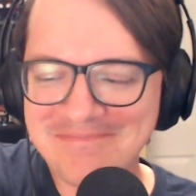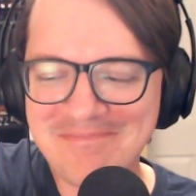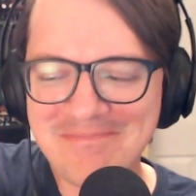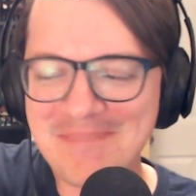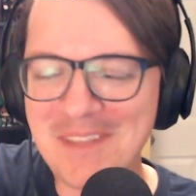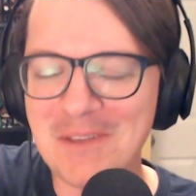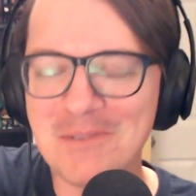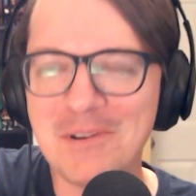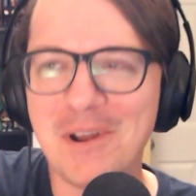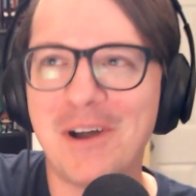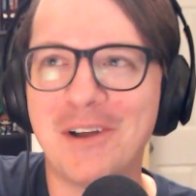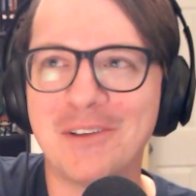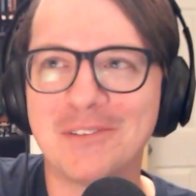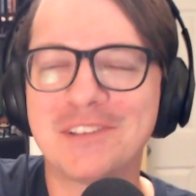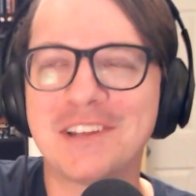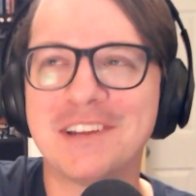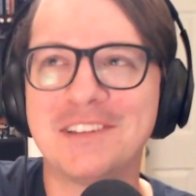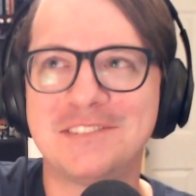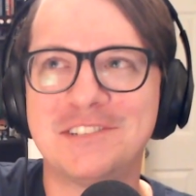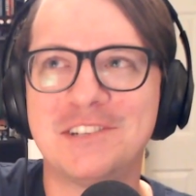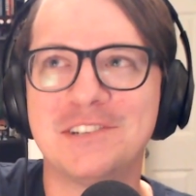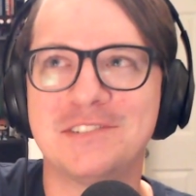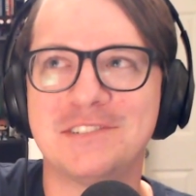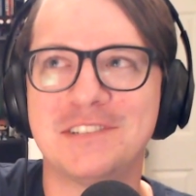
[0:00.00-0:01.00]
no, I was gonna
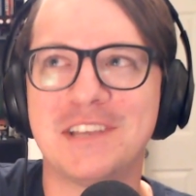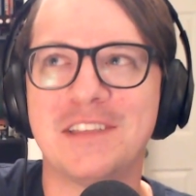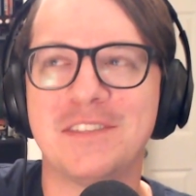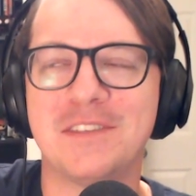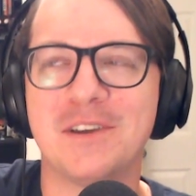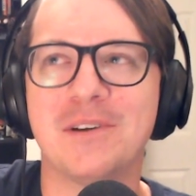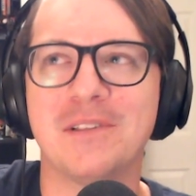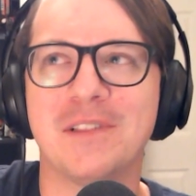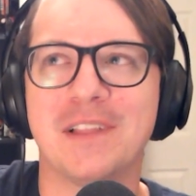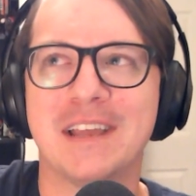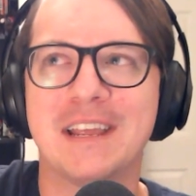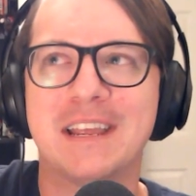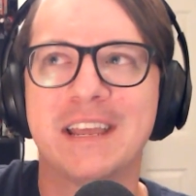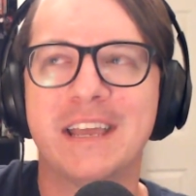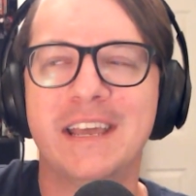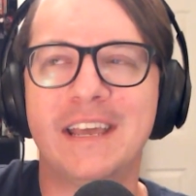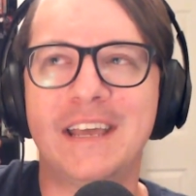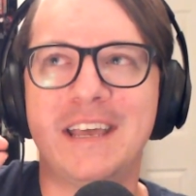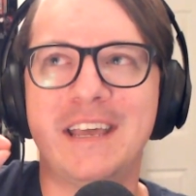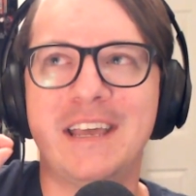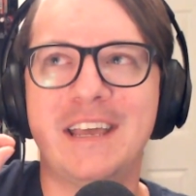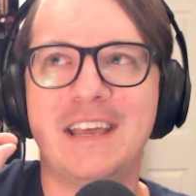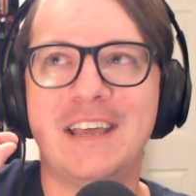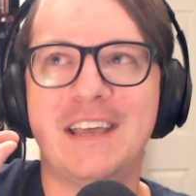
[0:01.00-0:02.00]
just say though, like,
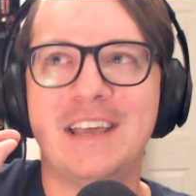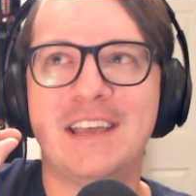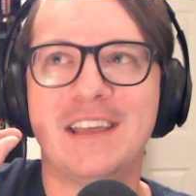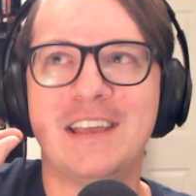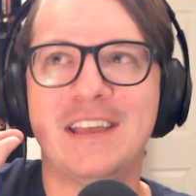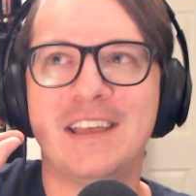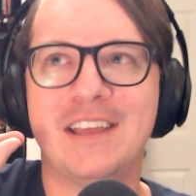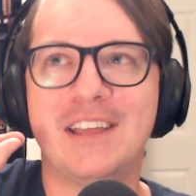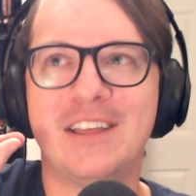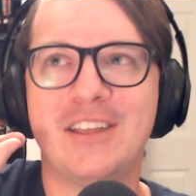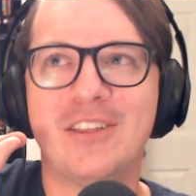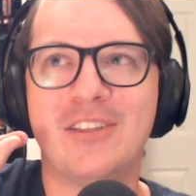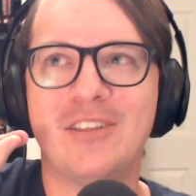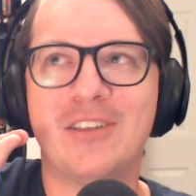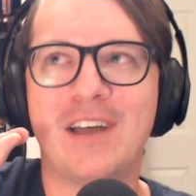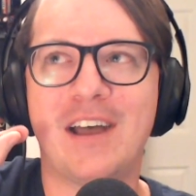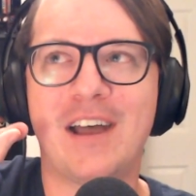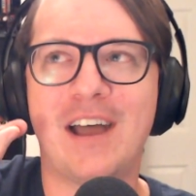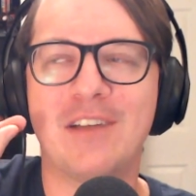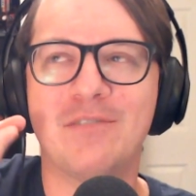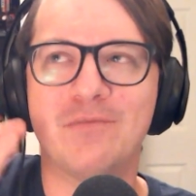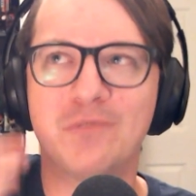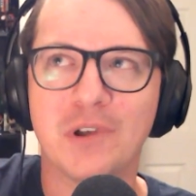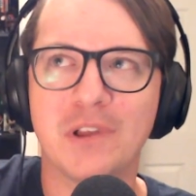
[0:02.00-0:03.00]

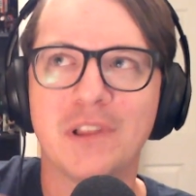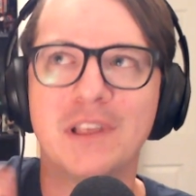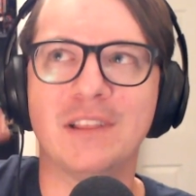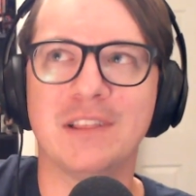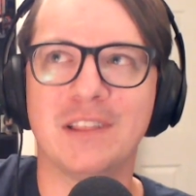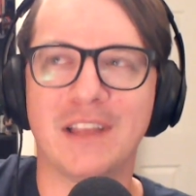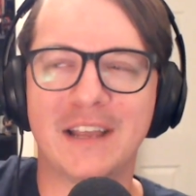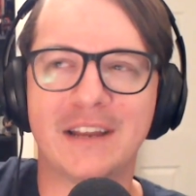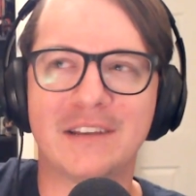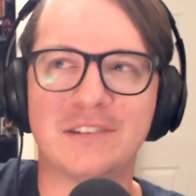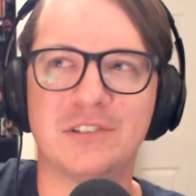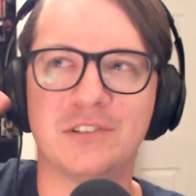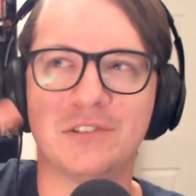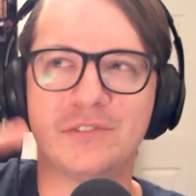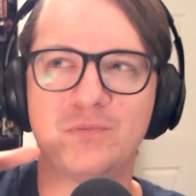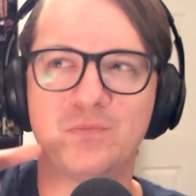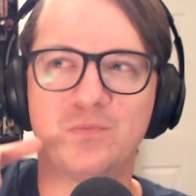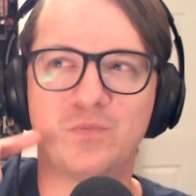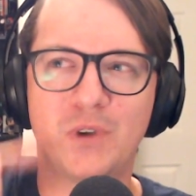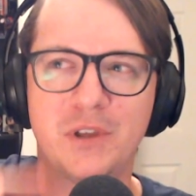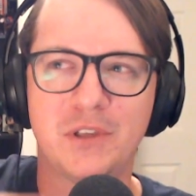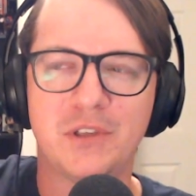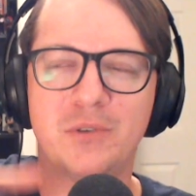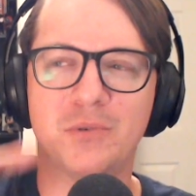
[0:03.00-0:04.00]
I really like just
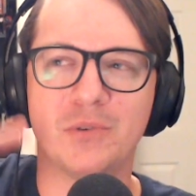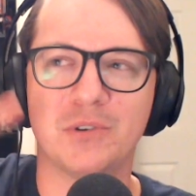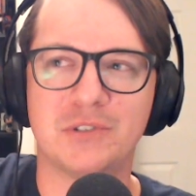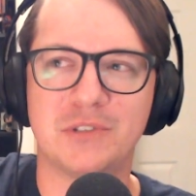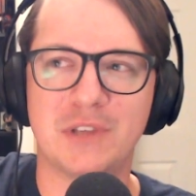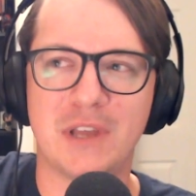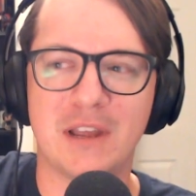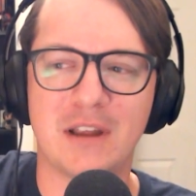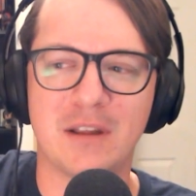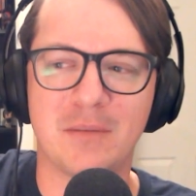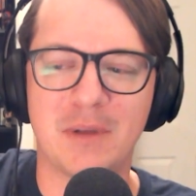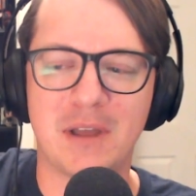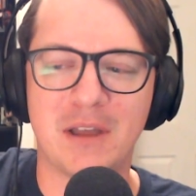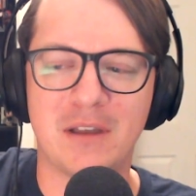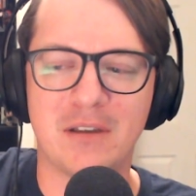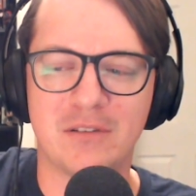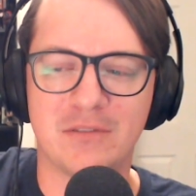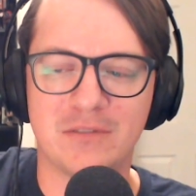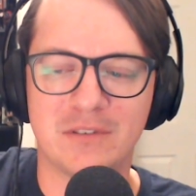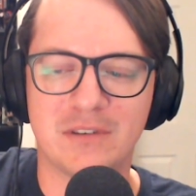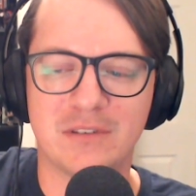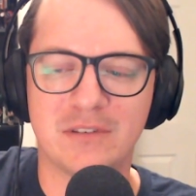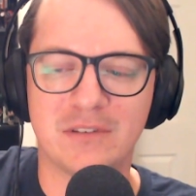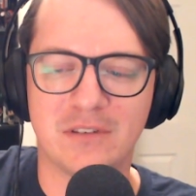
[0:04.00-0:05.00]
what you were saying about,